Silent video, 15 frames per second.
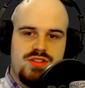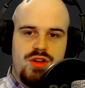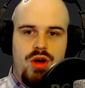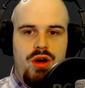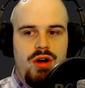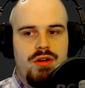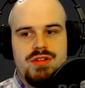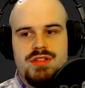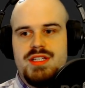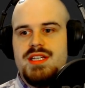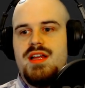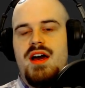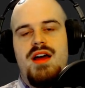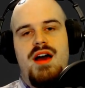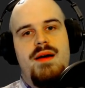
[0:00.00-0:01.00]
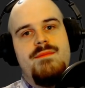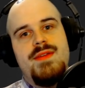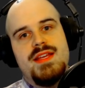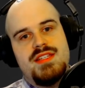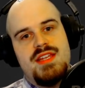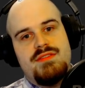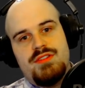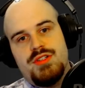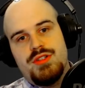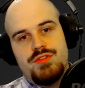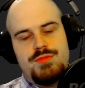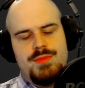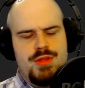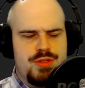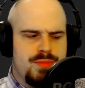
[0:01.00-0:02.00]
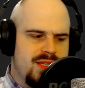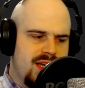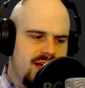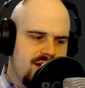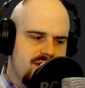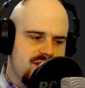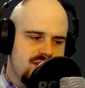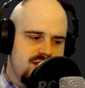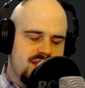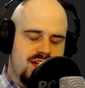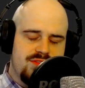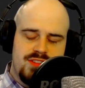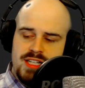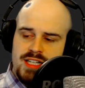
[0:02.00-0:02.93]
totally not obvious, and you have to learn from other players and stuff.